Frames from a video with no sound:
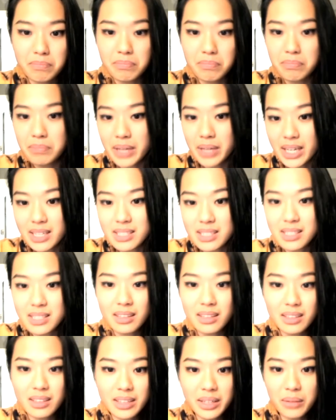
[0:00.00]

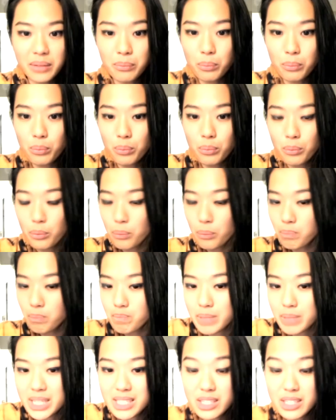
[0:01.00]
basically
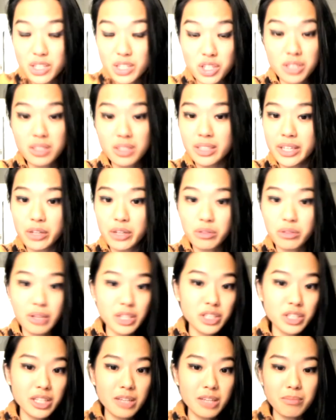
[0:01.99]
positionally
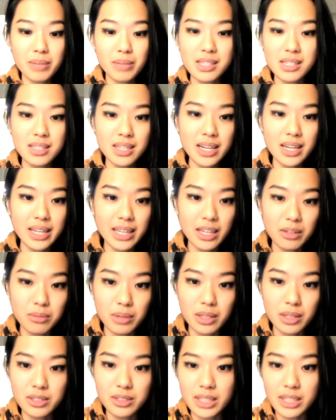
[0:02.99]
crushing because then I get
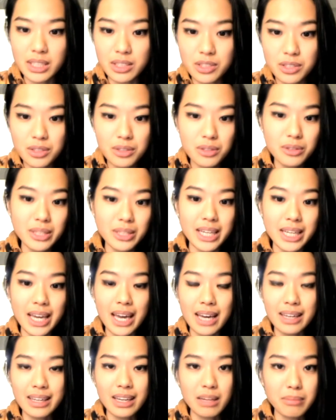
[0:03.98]
rook to e2. He
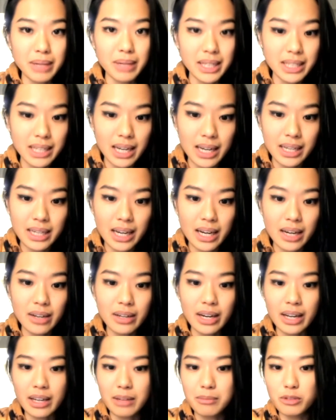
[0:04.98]
can't kick my knight
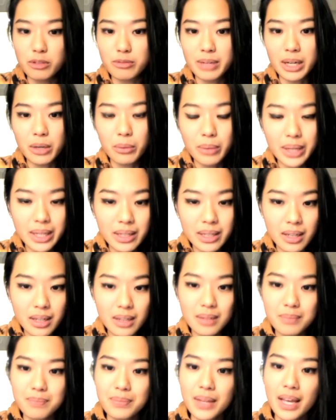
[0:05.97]
out. I can move my queen up.